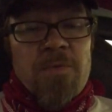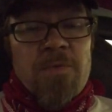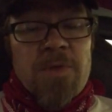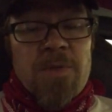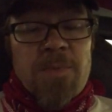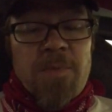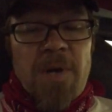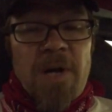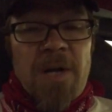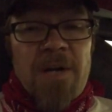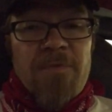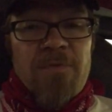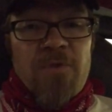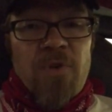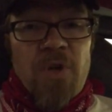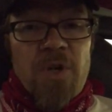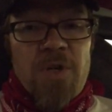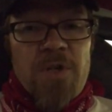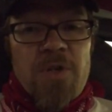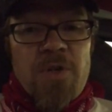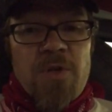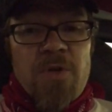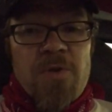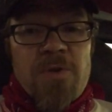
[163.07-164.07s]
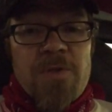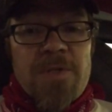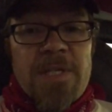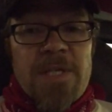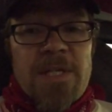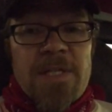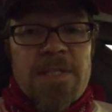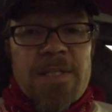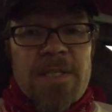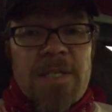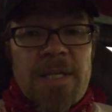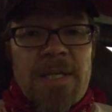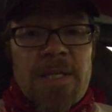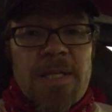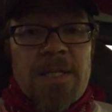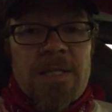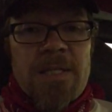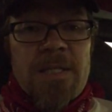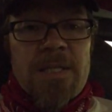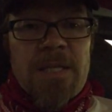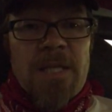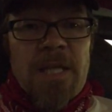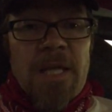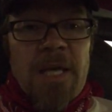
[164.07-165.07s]
spot of good news is that
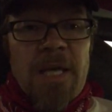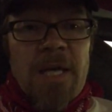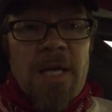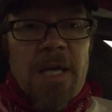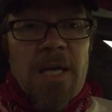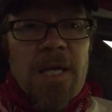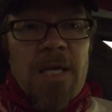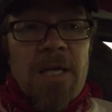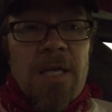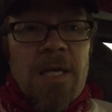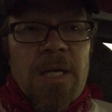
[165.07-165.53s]
the